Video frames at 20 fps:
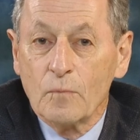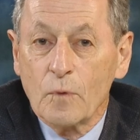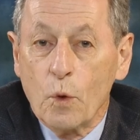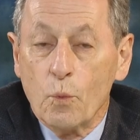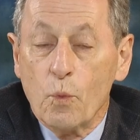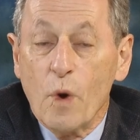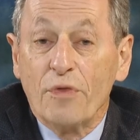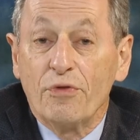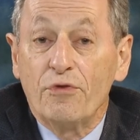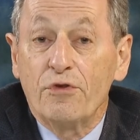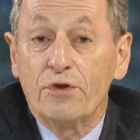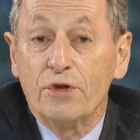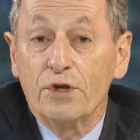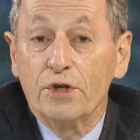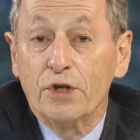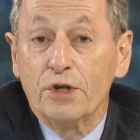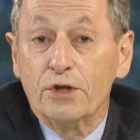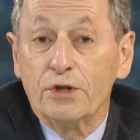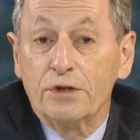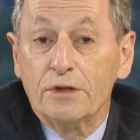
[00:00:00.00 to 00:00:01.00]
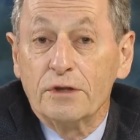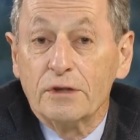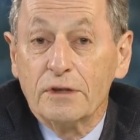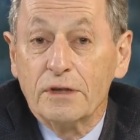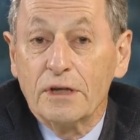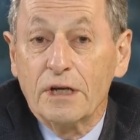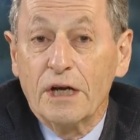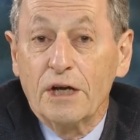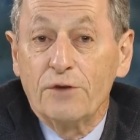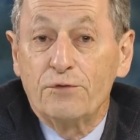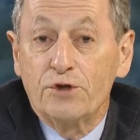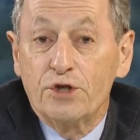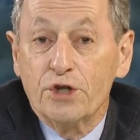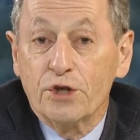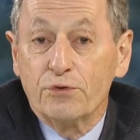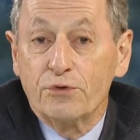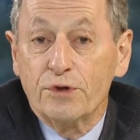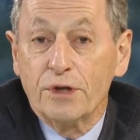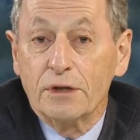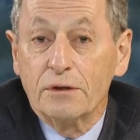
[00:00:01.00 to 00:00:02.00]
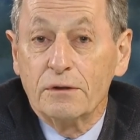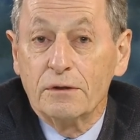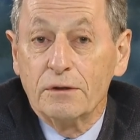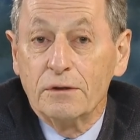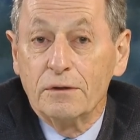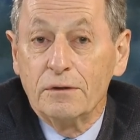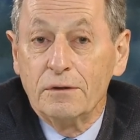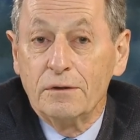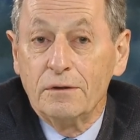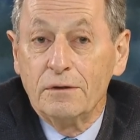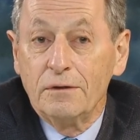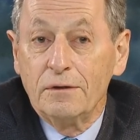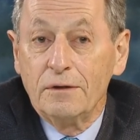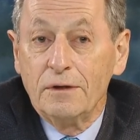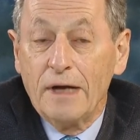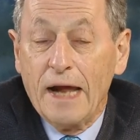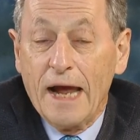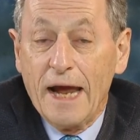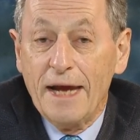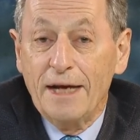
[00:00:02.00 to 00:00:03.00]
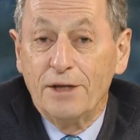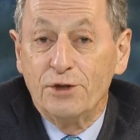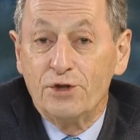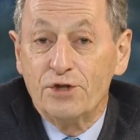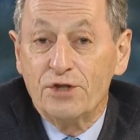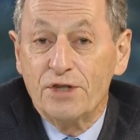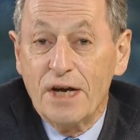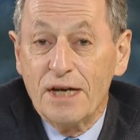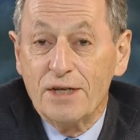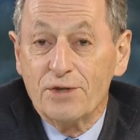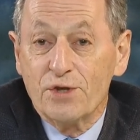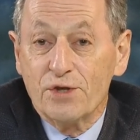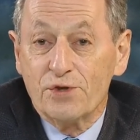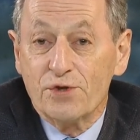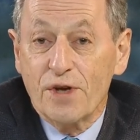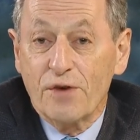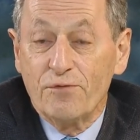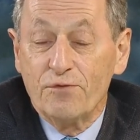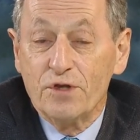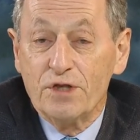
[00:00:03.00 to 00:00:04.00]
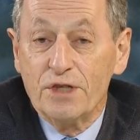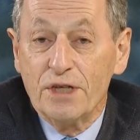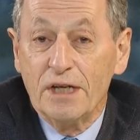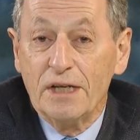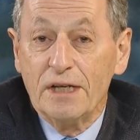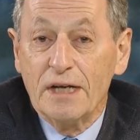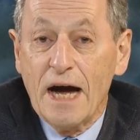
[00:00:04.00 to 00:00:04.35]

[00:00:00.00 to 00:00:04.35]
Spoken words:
One-third of children aged 10 to 17